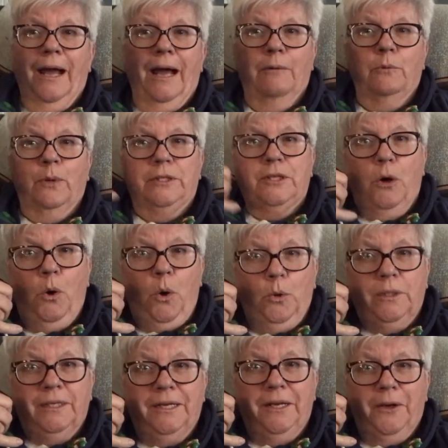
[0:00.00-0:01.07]
I went to
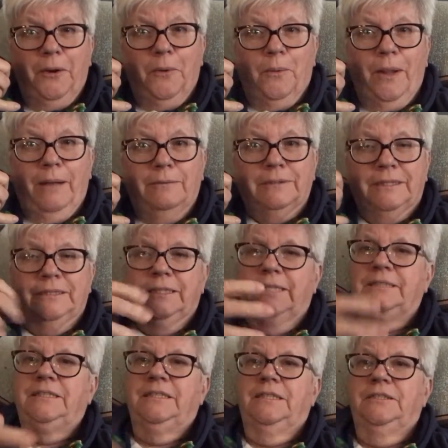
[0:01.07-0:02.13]
hold it here because I
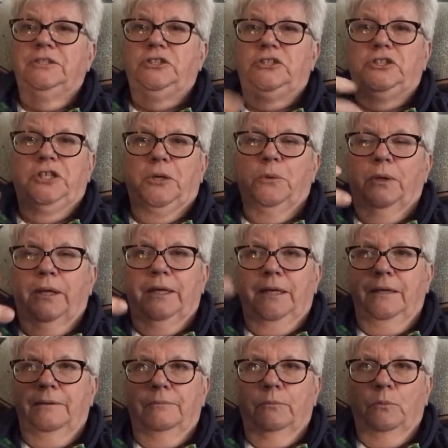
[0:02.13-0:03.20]
sit in this chair while I
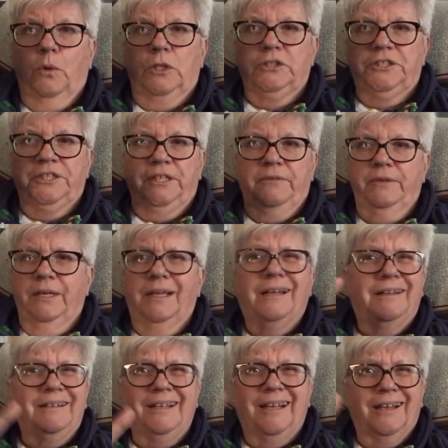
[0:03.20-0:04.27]
eat and watch TV.
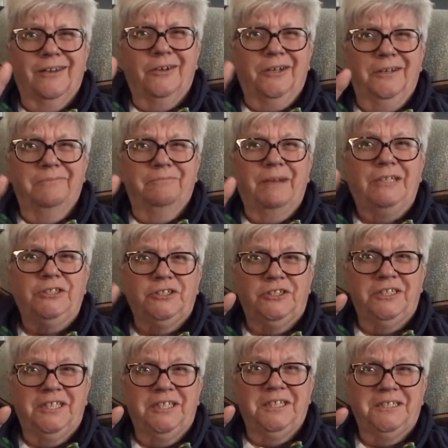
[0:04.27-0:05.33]
Not good. I should
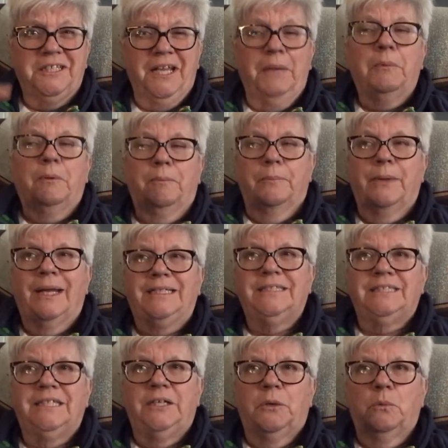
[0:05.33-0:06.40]
sit at the table, but I
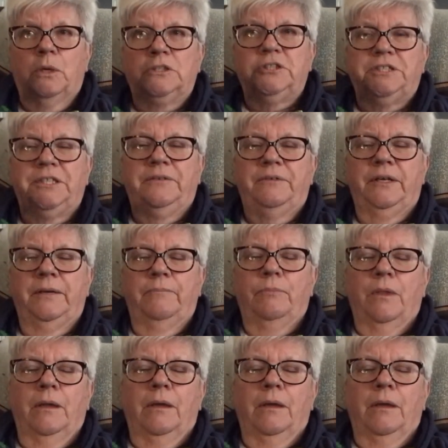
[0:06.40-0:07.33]
sit here and watch TV.